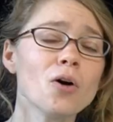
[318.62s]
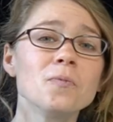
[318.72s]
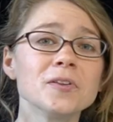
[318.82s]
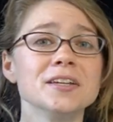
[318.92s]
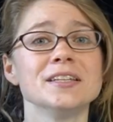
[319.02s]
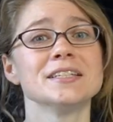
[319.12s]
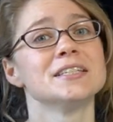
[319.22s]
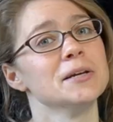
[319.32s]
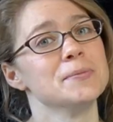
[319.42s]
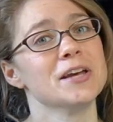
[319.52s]
Hopefully these
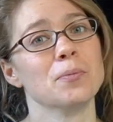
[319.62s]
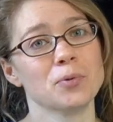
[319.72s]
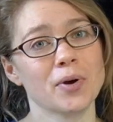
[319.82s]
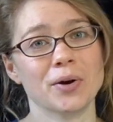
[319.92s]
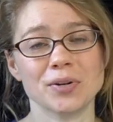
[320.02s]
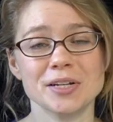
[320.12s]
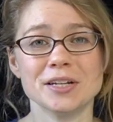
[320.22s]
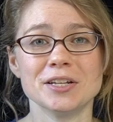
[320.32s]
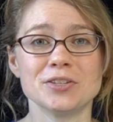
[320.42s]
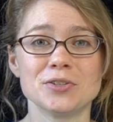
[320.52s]
tips help you out
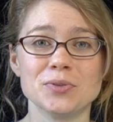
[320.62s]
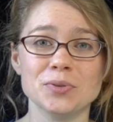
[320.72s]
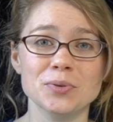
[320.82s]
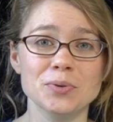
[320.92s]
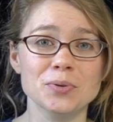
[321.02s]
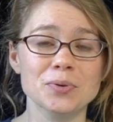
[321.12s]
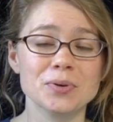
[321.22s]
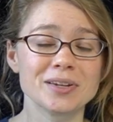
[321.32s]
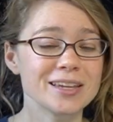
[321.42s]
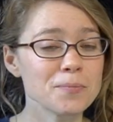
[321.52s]

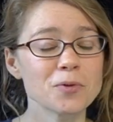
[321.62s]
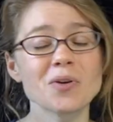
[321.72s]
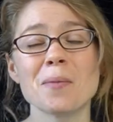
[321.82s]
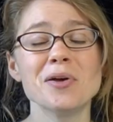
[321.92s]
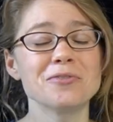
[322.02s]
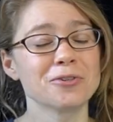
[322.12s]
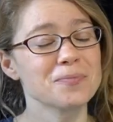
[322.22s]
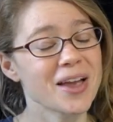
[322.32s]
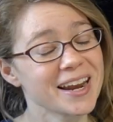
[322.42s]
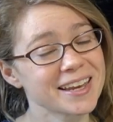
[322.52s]
to keep your rabbit from
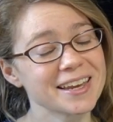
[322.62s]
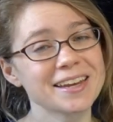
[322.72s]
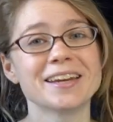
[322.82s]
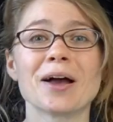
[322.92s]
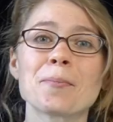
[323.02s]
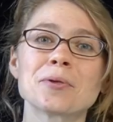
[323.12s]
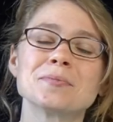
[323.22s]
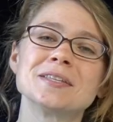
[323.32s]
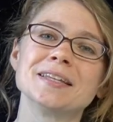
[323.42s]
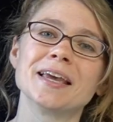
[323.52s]
panicking and help them
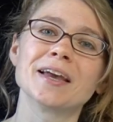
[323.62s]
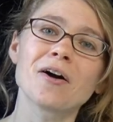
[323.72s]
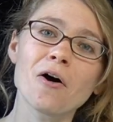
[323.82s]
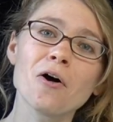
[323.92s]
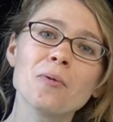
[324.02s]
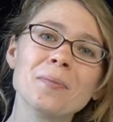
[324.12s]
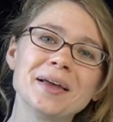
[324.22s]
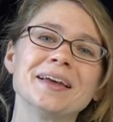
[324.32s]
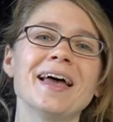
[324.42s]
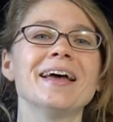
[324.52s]
stay calm
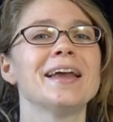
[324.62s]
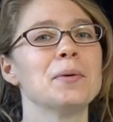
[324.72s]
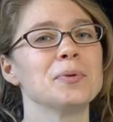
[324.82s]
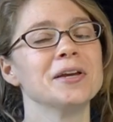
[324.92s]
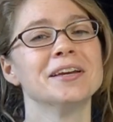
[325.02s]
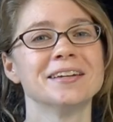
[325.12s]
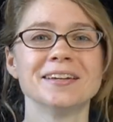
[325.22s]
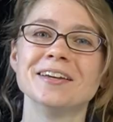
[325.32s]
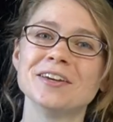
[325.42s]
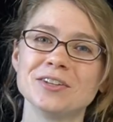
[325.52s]
and happy
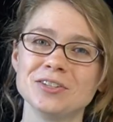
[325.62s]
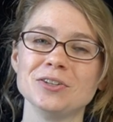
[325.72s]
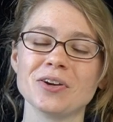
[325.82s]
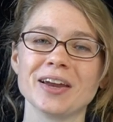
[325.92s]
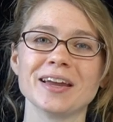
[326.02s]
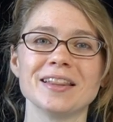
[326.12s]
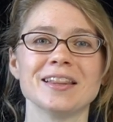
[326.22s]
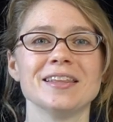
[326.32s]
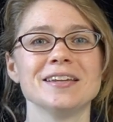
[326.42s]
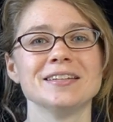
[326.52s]
during
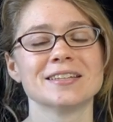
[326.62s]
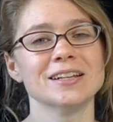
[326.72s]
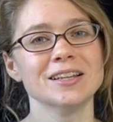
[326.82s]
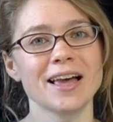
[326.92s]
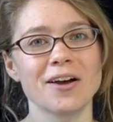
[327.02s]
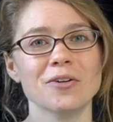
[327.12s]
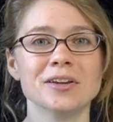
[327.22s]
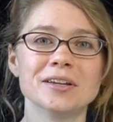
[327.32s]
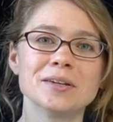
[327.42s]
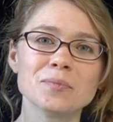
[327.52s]
these loud,
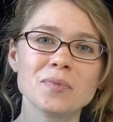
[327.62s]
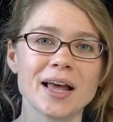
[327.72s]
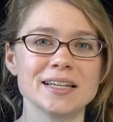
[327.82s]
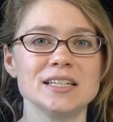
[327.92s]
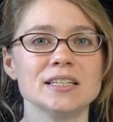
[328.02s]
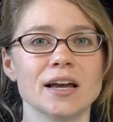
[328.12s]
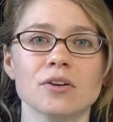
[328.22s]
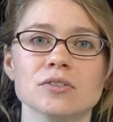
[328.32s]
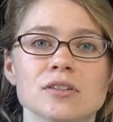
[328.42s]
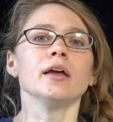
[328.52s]
blasty
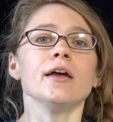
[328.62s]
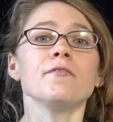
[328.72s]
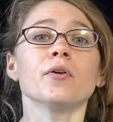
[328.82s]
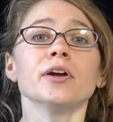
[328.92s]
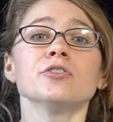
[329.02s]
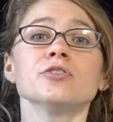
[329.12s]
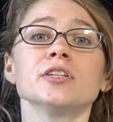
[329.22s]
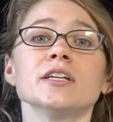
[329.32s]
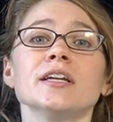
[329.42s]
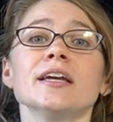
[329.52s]
sounds. If you are
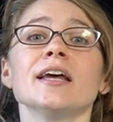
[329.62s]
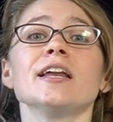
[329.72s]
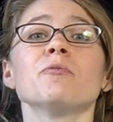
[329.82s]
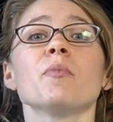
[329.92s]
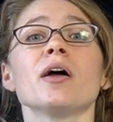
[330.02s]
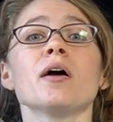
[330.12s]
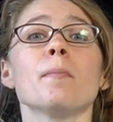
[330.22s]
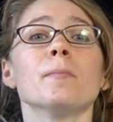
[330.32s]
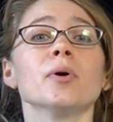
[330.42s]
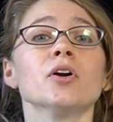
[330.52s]
interested in any of my
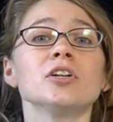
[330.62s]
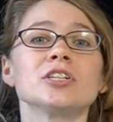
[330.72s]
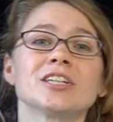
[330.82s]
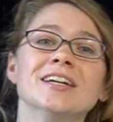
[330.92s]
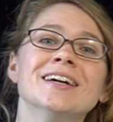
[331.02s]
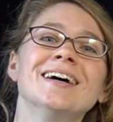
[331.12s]
merch,